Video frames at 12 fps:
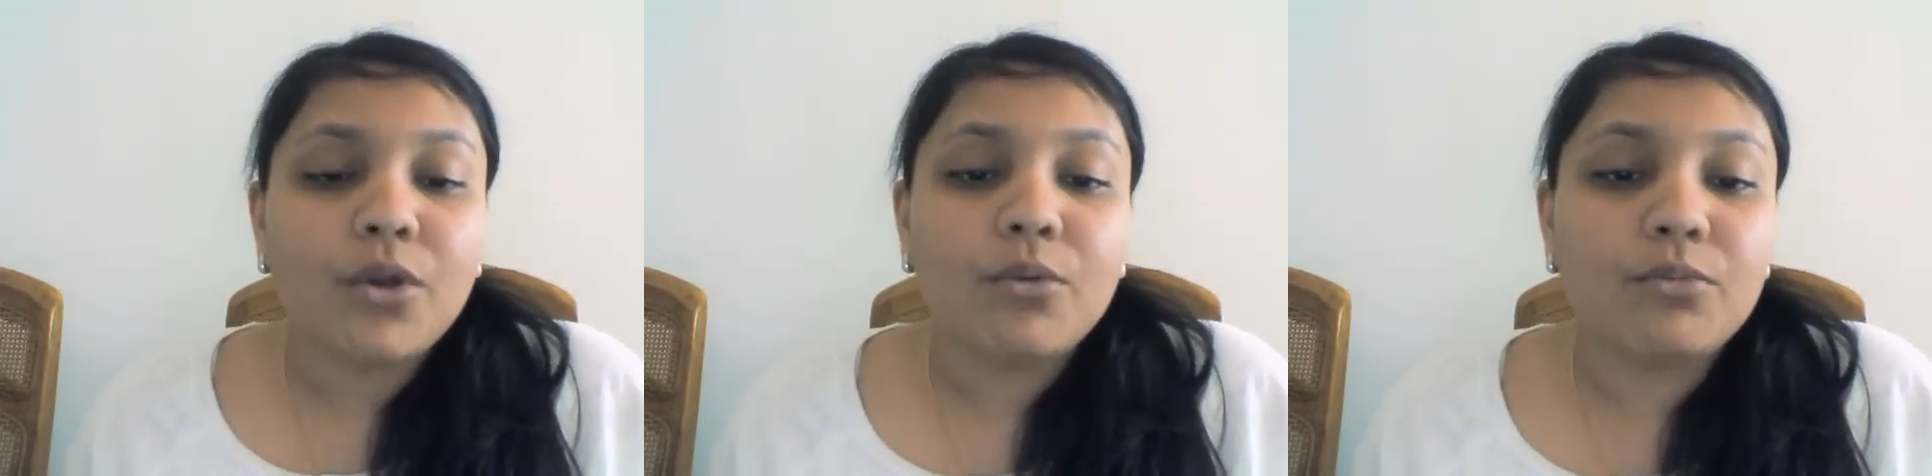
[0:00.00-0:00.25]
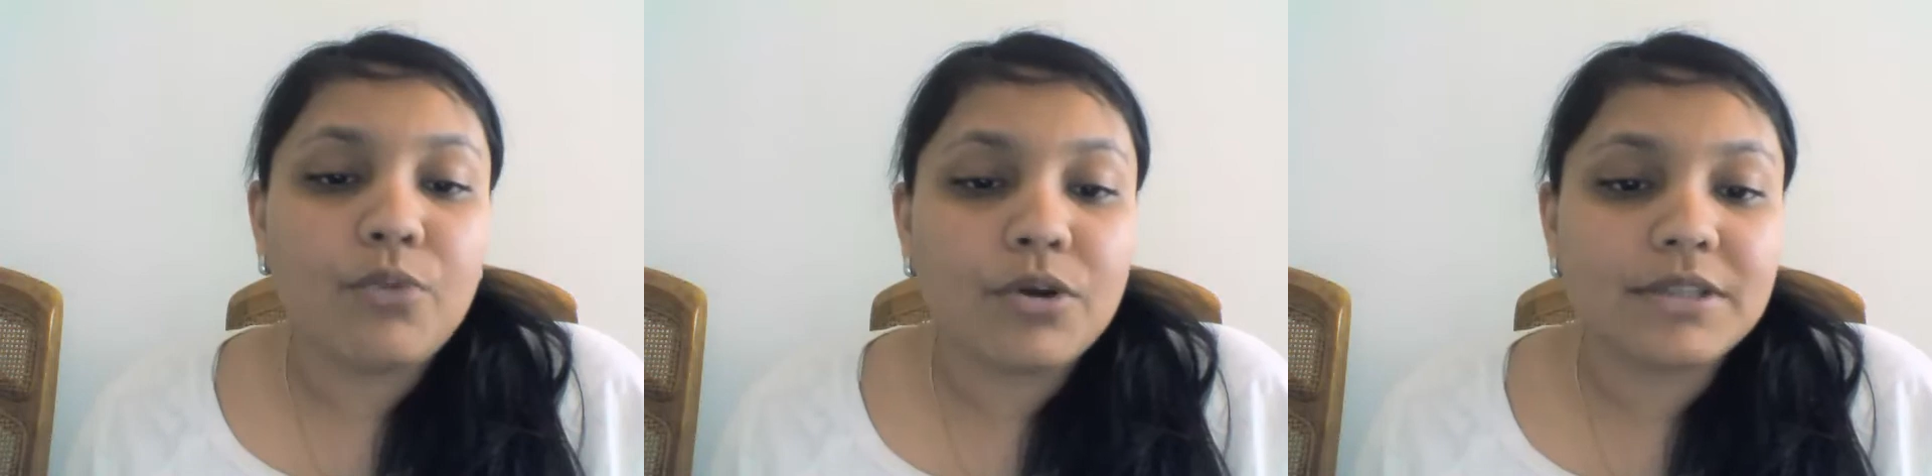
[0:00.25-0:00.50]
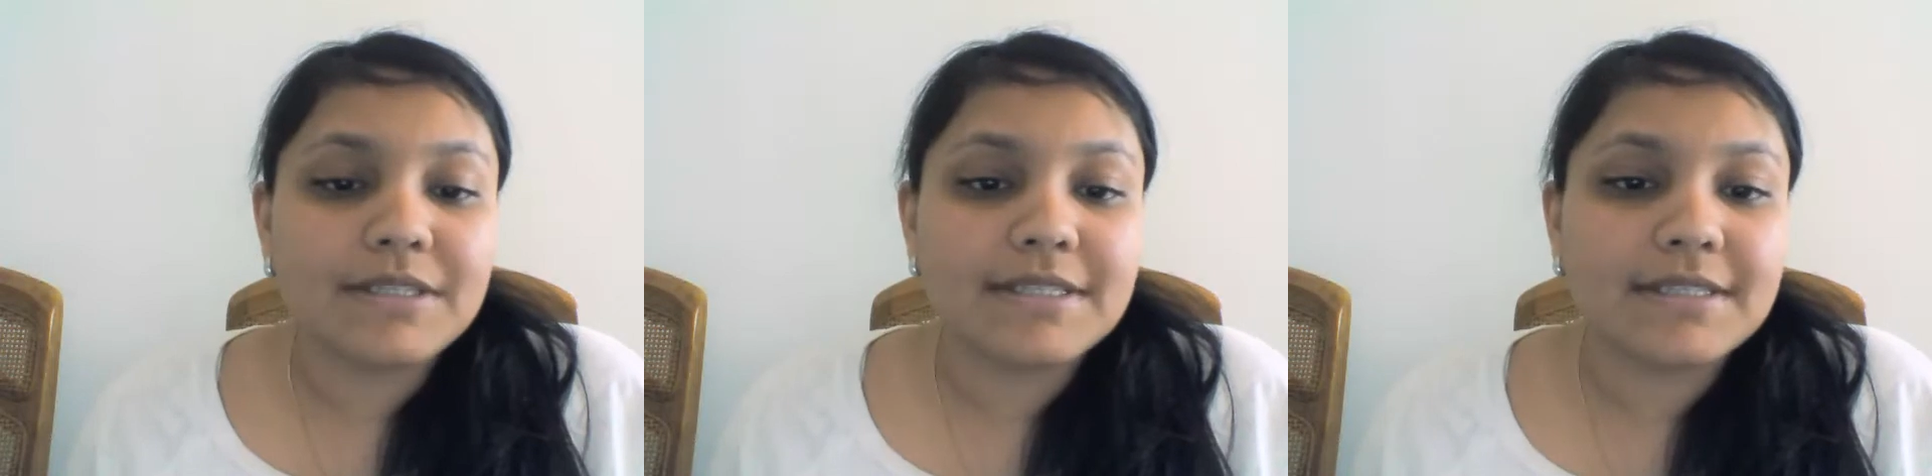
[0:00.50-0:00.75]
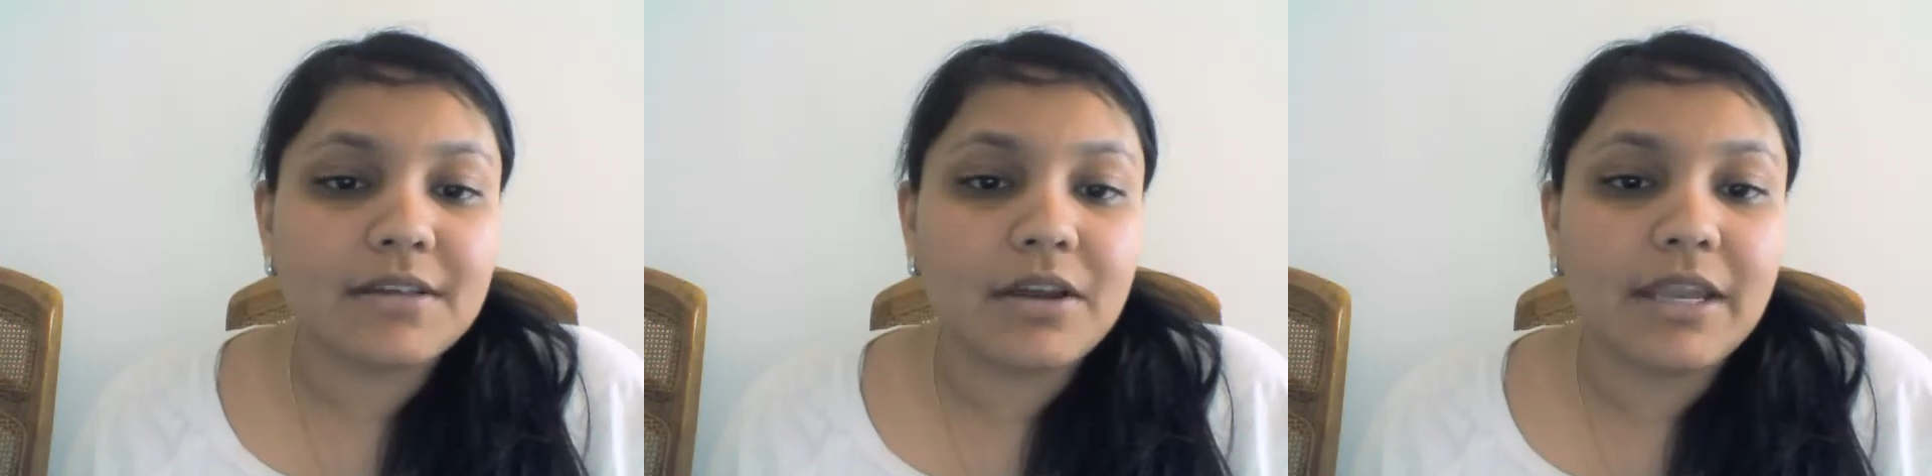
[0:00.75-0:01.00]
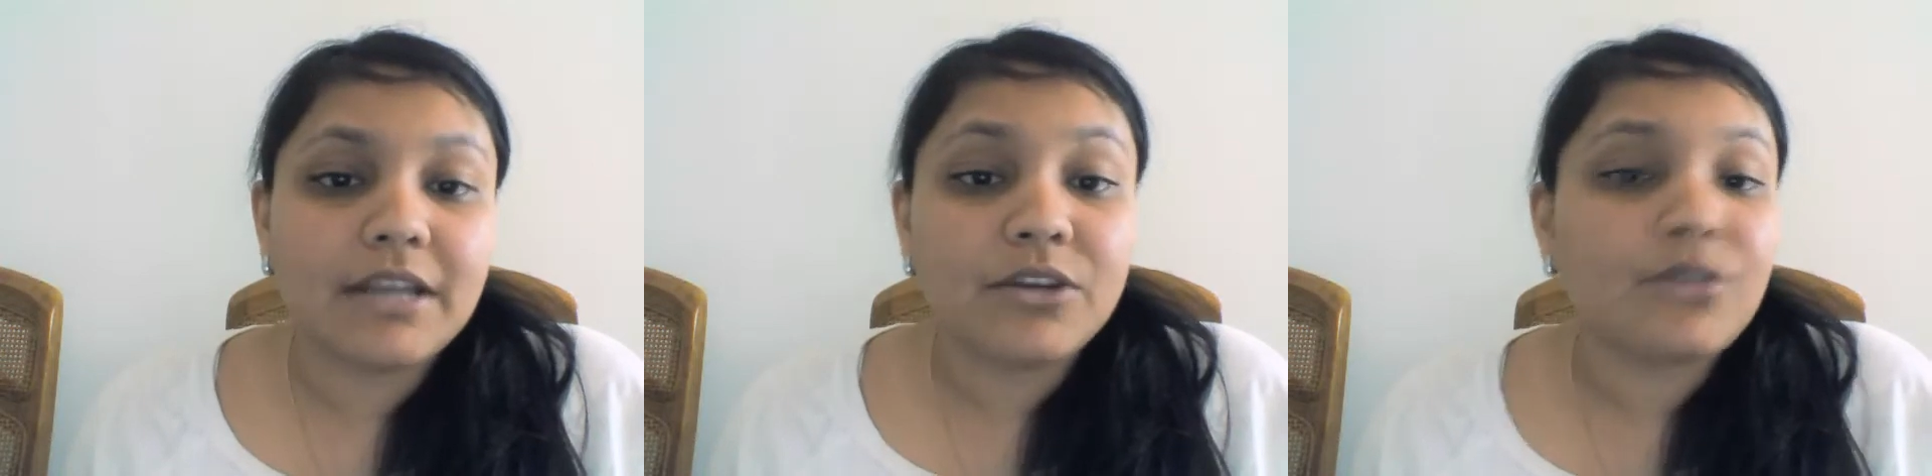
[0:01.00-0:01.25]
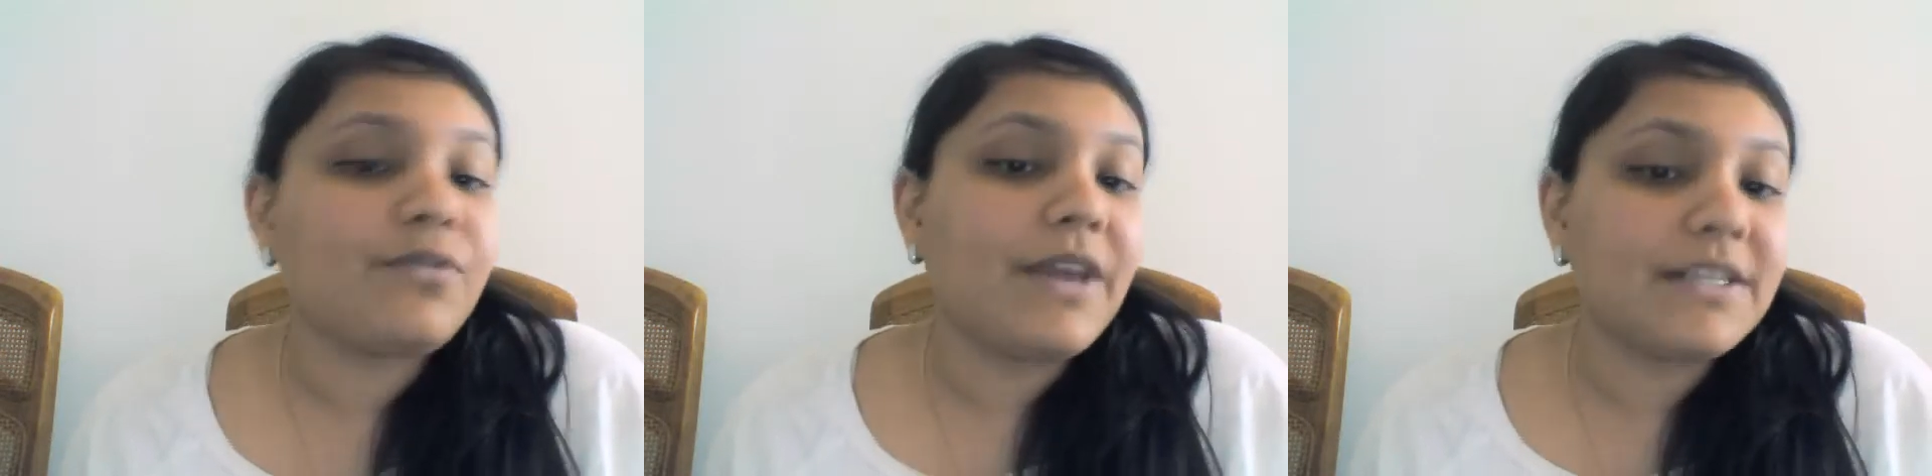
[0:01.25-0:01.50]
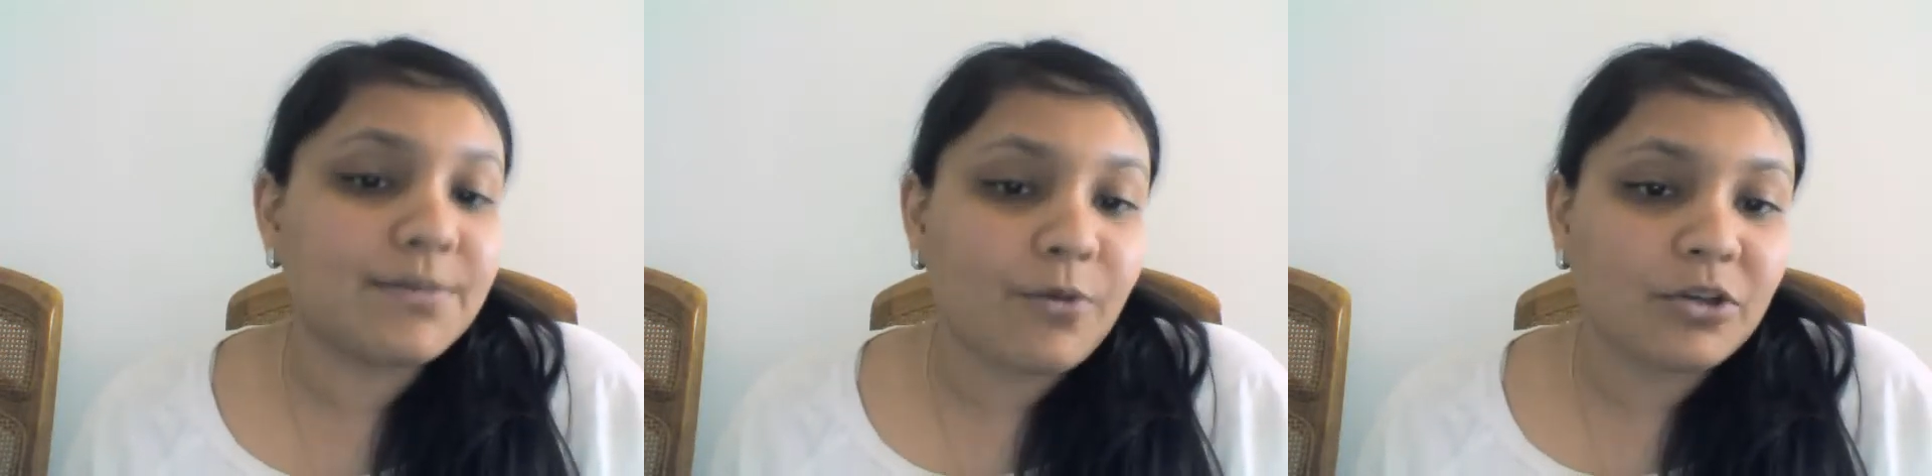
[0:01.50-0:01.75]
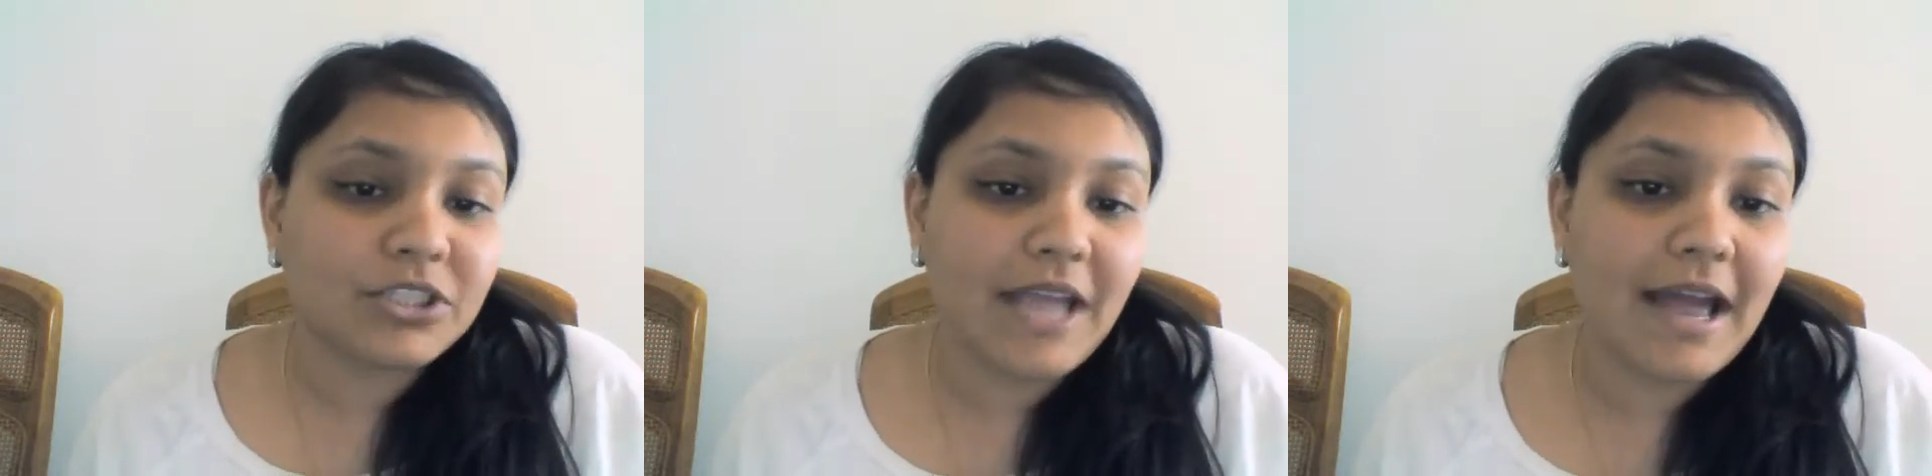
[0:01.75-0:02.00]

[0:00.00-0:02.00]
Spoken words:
what's in your face wash.